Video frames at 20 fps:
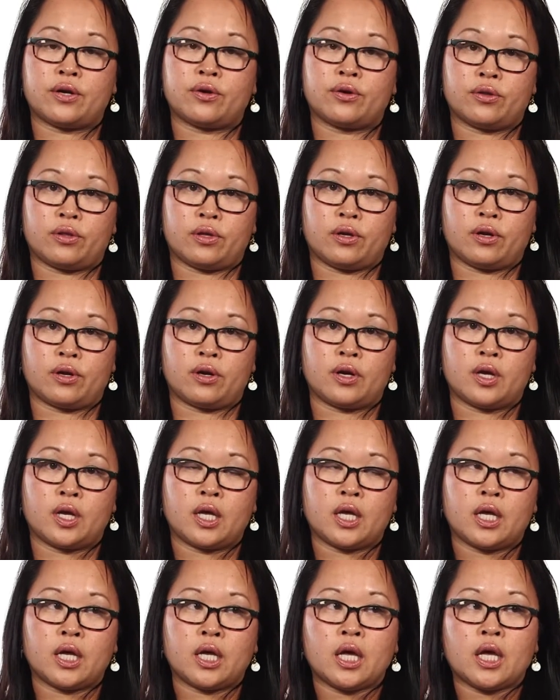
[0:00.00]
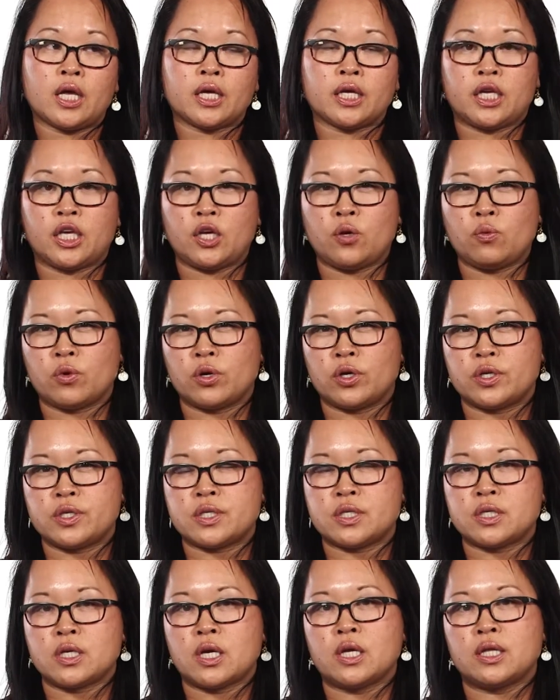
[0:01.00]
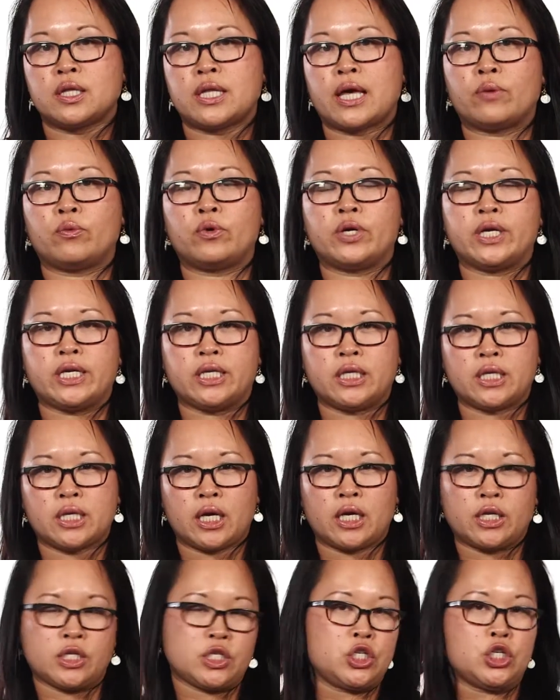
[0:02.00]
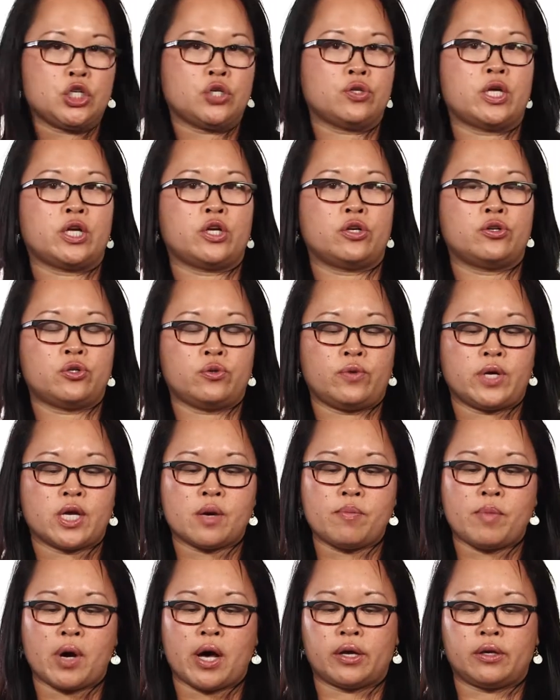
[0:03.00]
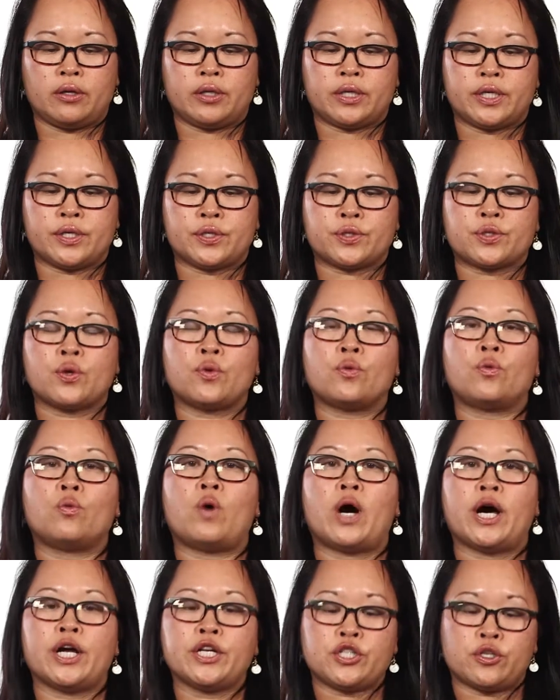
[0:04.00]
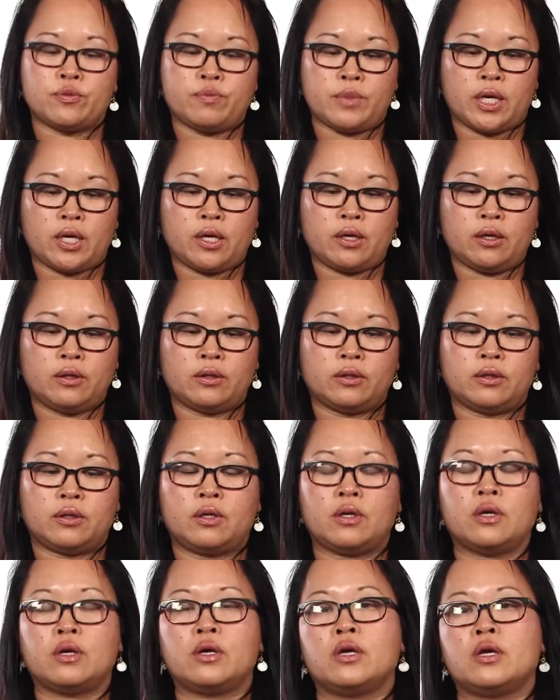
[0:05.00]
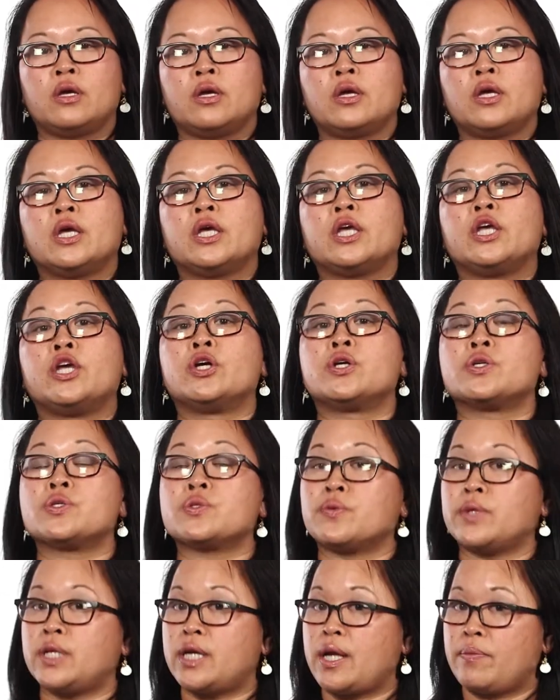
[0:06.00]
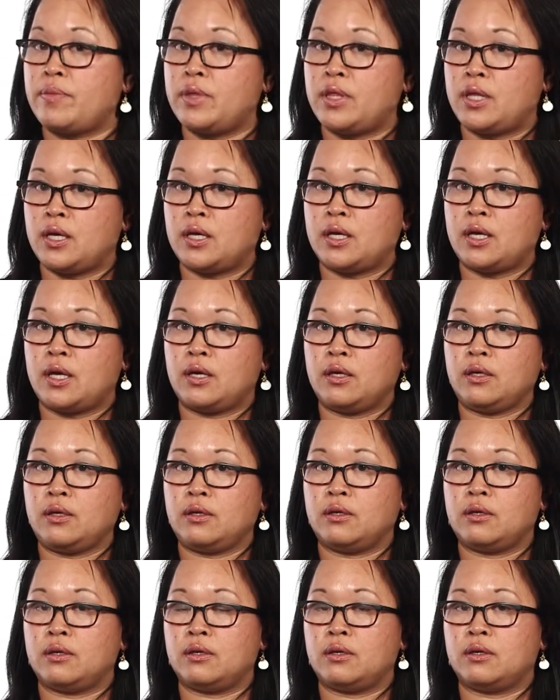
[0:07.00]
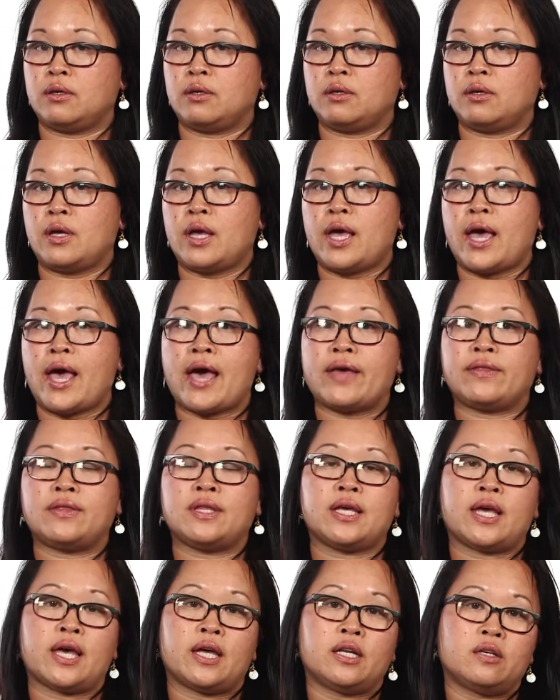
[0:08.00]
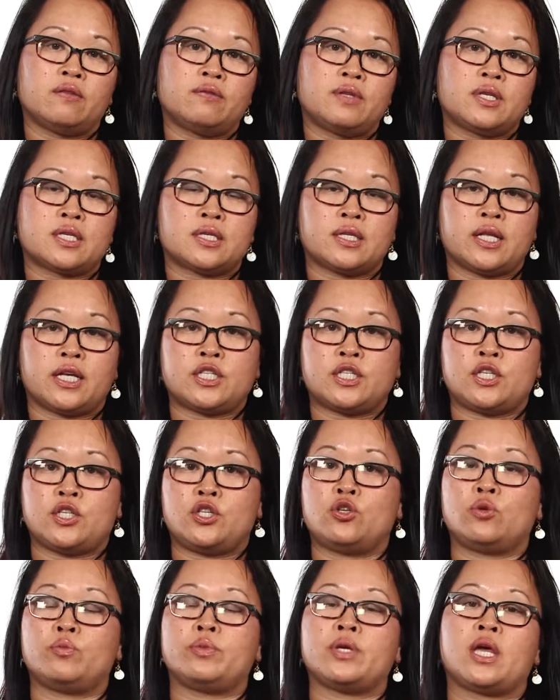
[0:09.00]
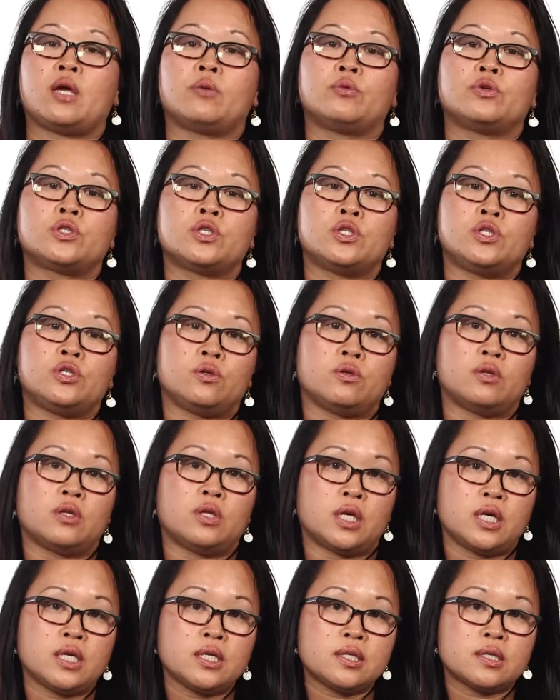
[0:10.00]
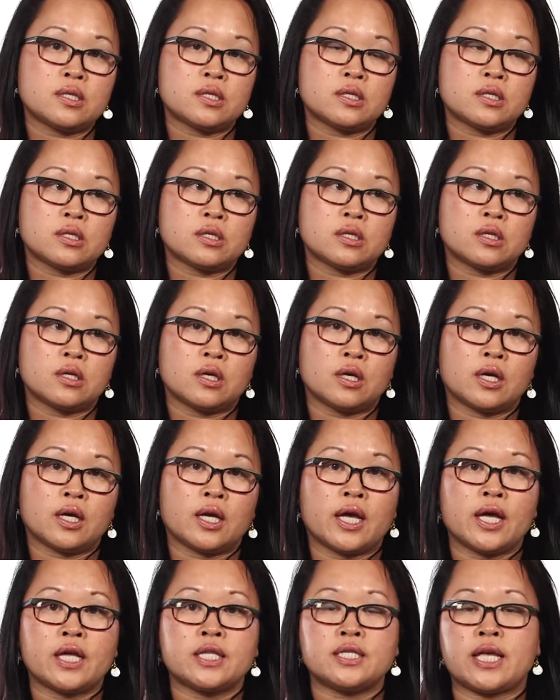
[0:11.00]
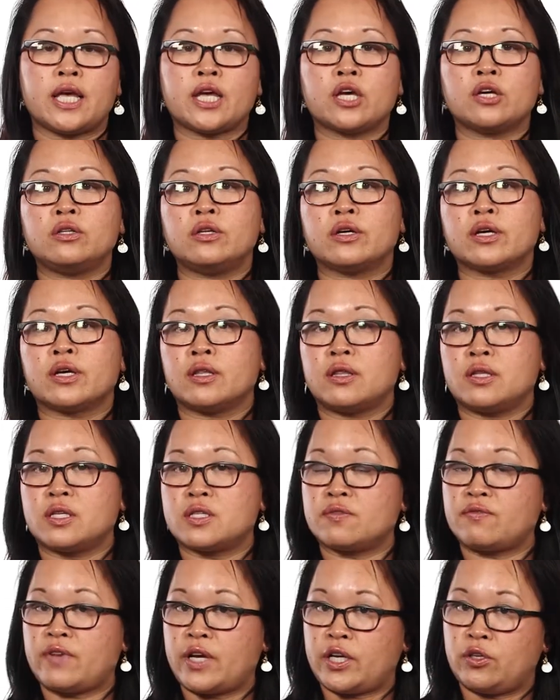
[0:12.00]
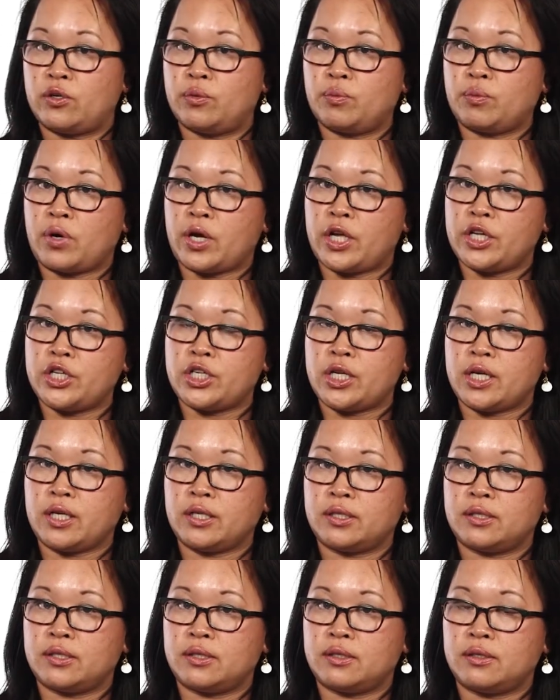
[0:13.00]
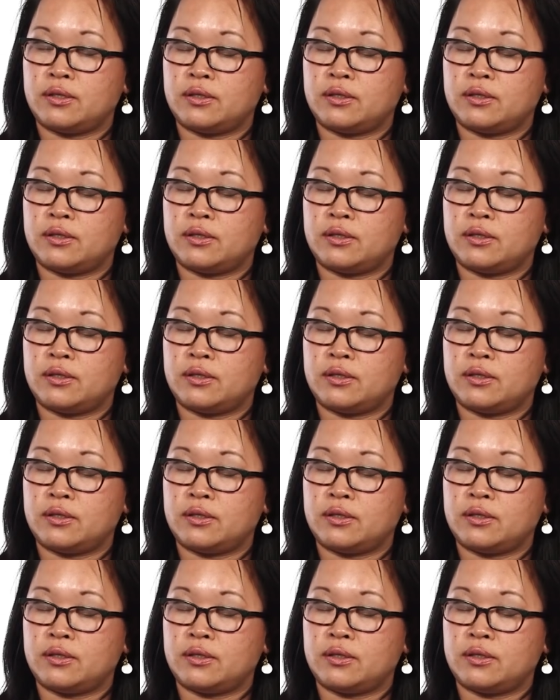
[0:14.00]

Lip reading: earlier. Key words that will indicate to you that you're doing a model is, watch me, here's what I'm thinking, at the end of this lesson you'll be able to do this, take a look at this final project.